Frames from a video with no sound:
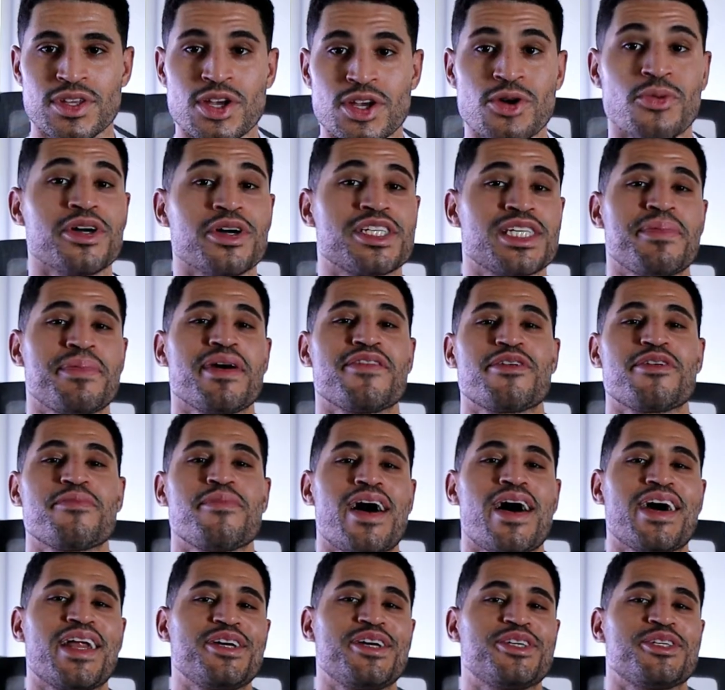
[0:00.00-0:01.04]
What's up
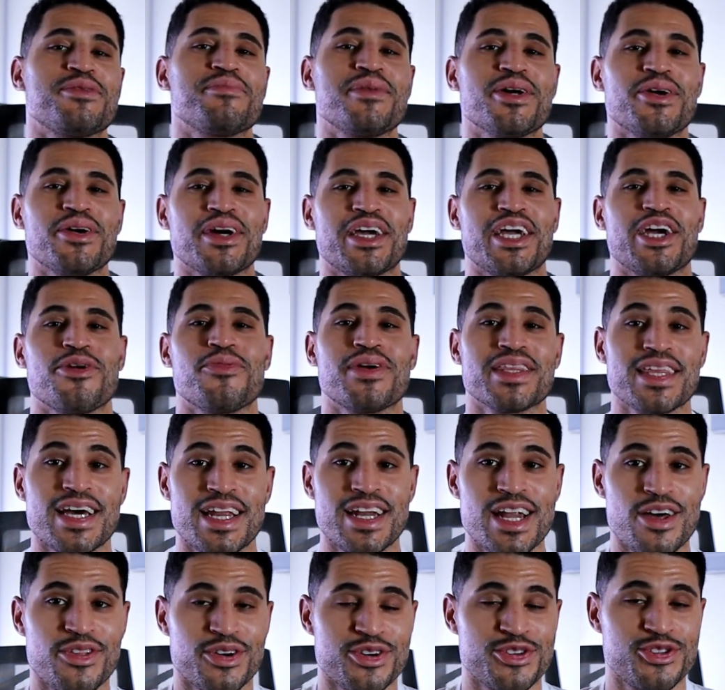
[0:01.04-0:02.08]
everybody, Jemillio here with
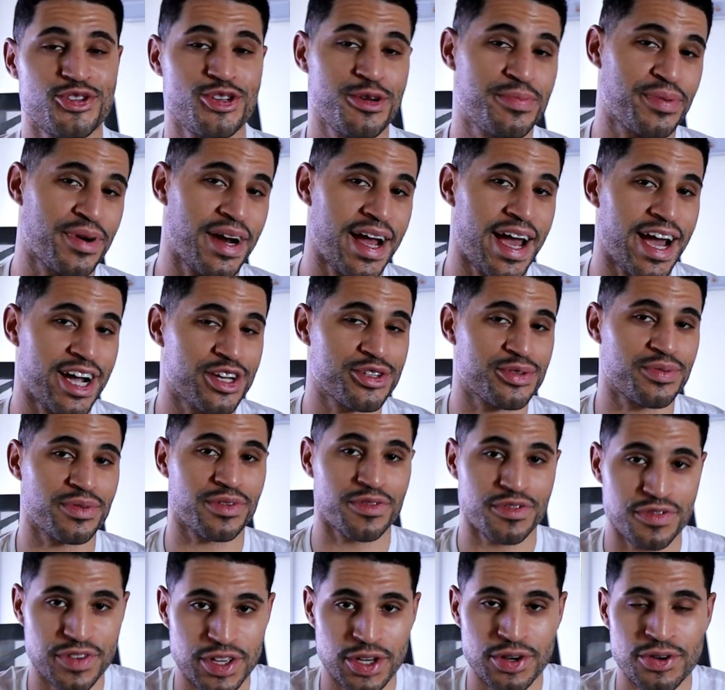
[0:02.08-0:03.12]
another SUPERX
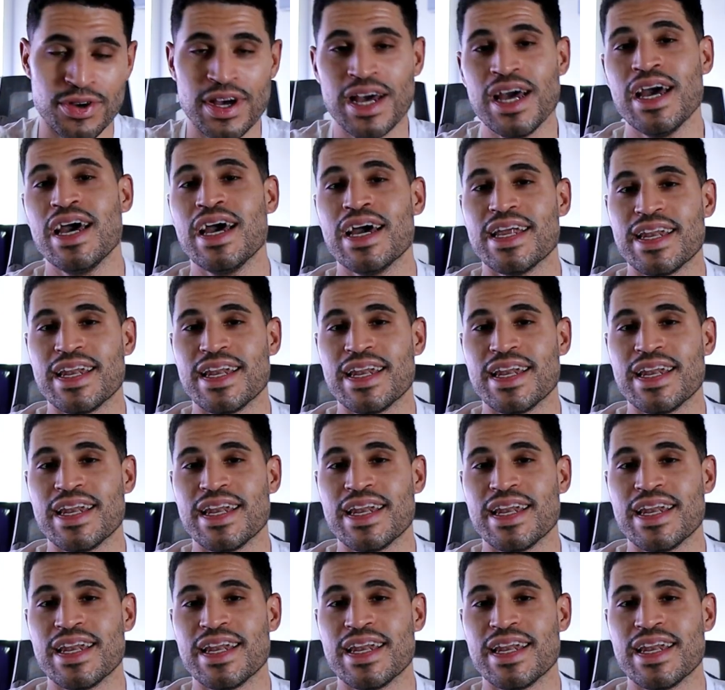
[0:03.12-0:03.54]
review.